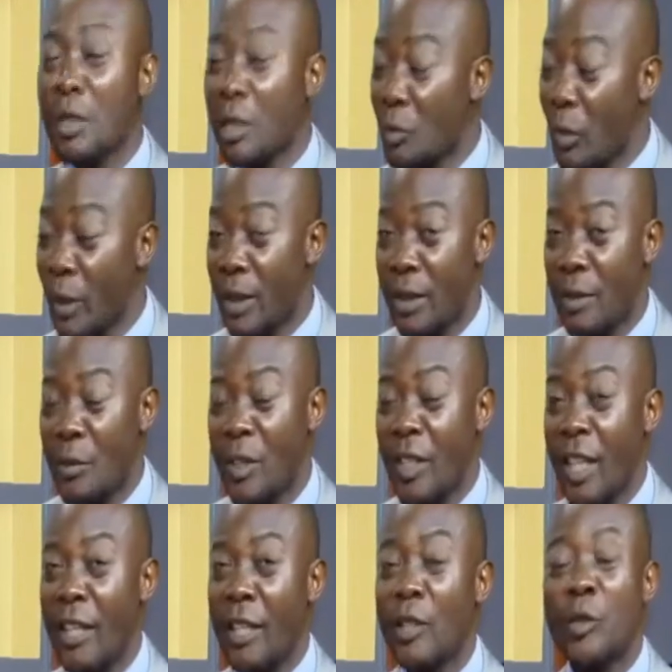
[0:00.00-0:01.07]

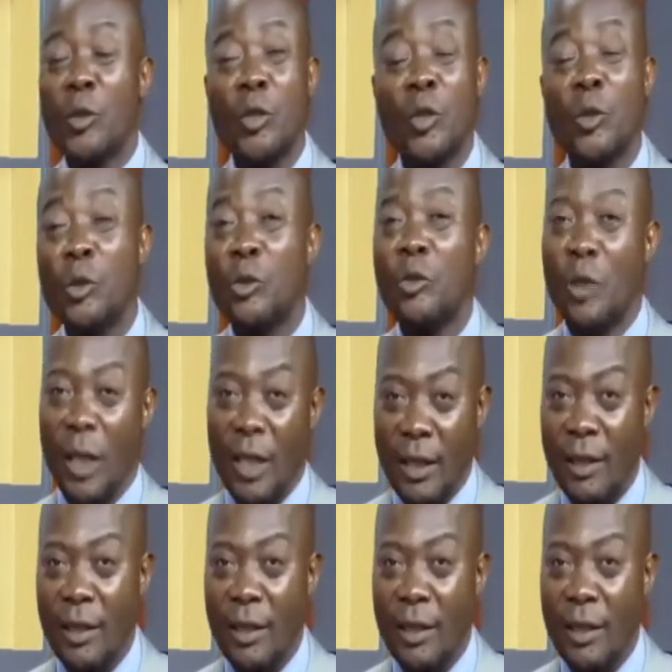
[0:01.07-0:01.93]
specifically to children.